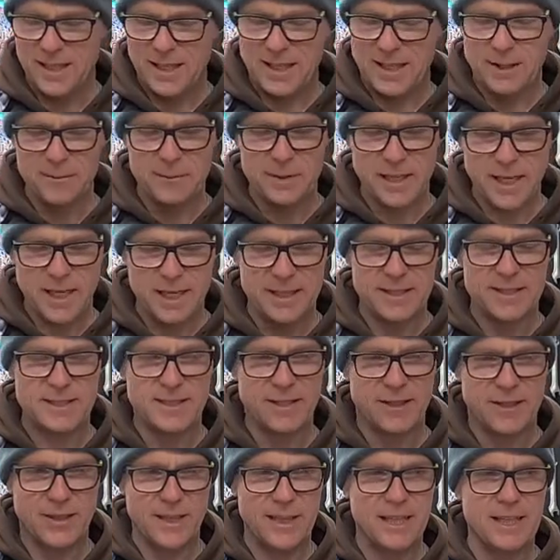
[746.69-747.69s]
Um, yes,
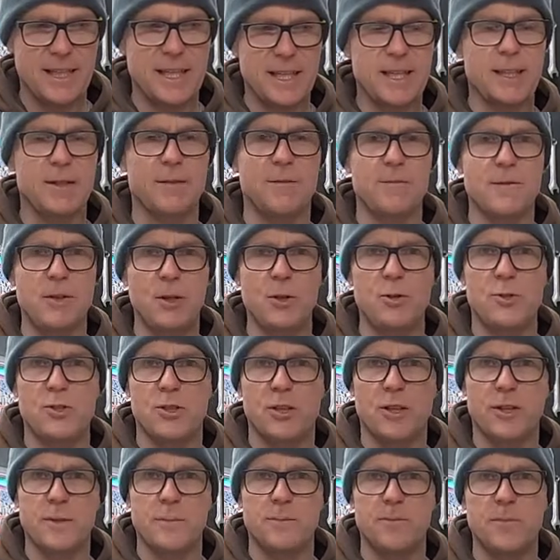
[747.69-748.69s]
I think in the
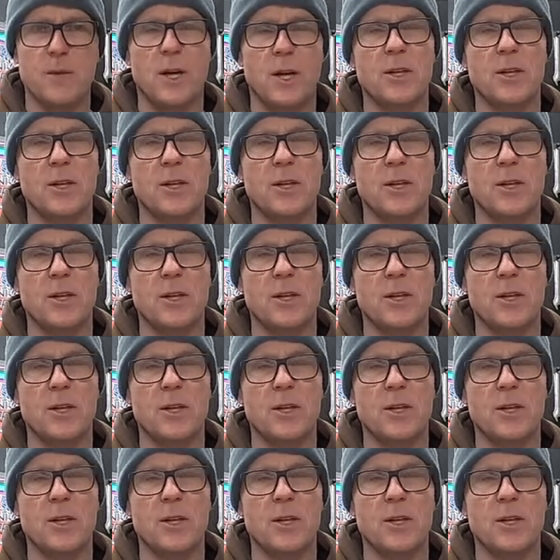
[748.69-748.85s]
future,